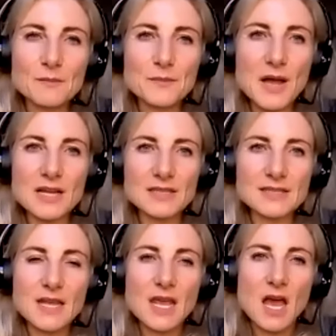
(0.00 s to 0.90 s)

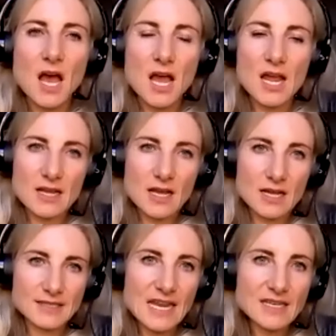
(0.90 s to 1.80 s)
But I
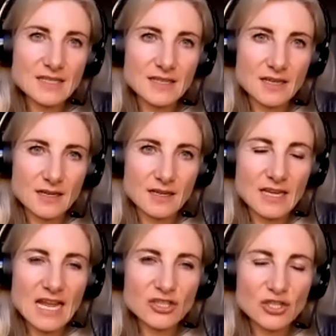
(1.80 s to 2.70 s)
attended a
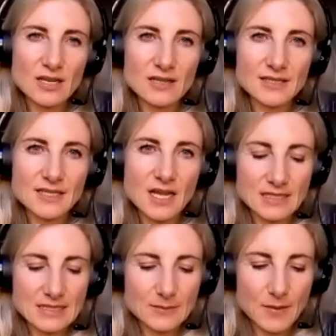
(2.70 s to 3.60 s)
lecture last
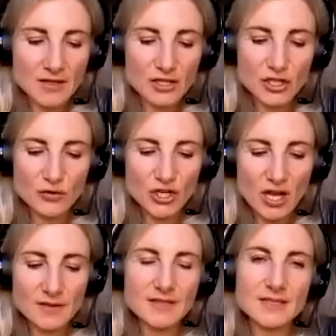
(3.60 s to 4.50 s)
night by the new
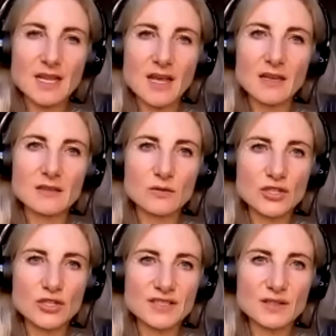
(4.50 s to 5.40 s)
Chancellor,
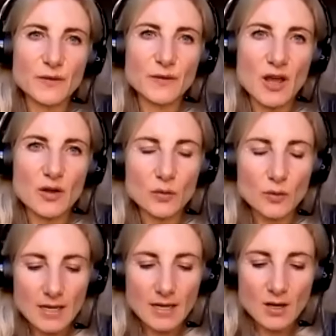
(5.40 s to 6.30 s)
Lord Justice Flo,
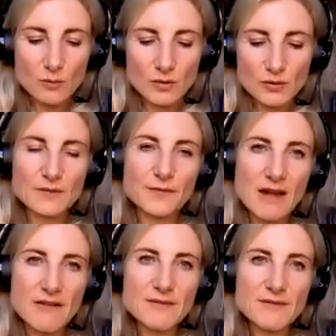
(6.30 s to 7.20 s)
which was
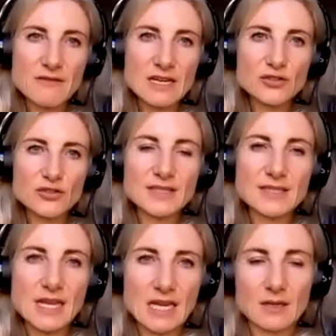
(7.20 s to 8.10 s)
very, very
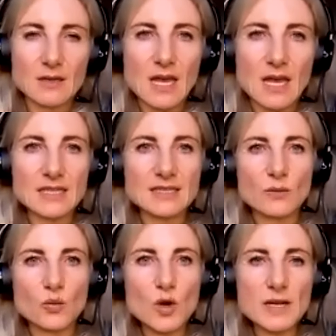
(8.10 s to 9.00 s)
interesting. And
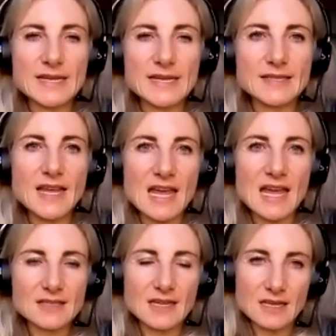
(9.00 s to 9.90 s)
what he
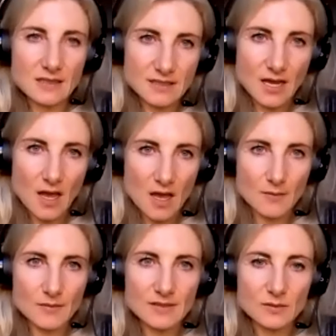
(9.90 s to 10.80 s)
said in
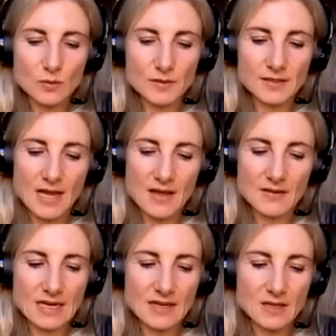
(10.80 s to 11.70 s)
terms was that
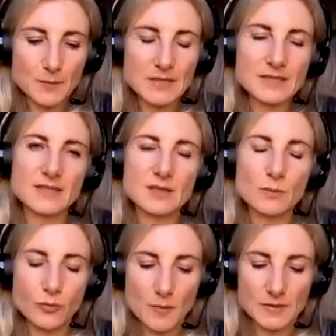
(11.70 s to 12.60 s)
in the business
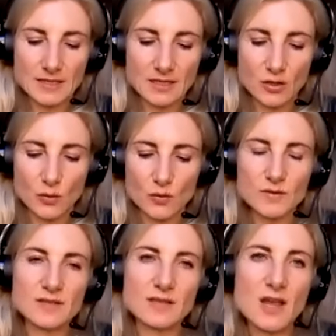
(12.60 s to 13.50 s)
and property
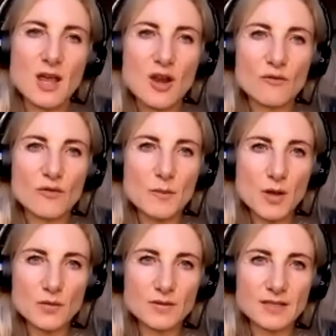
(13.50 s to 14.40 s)
courts,
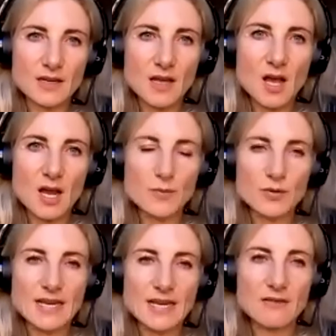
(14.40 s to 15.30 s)
remote and
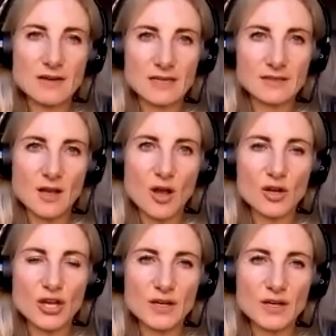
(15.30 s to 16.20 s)
hybrid hearings are
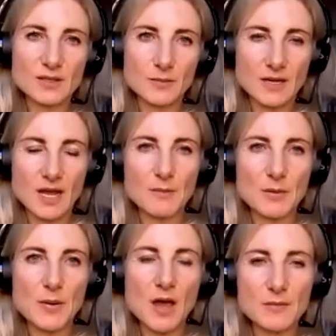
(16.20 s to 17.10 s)
going to become
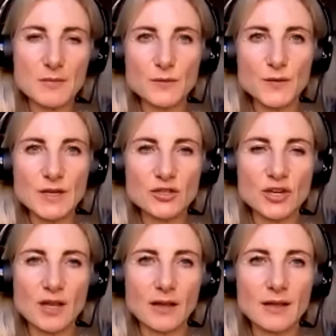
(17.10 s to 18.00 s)
a permanent
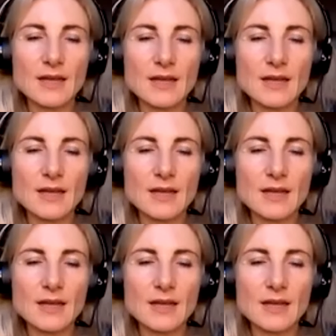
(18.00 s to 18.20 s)
feature.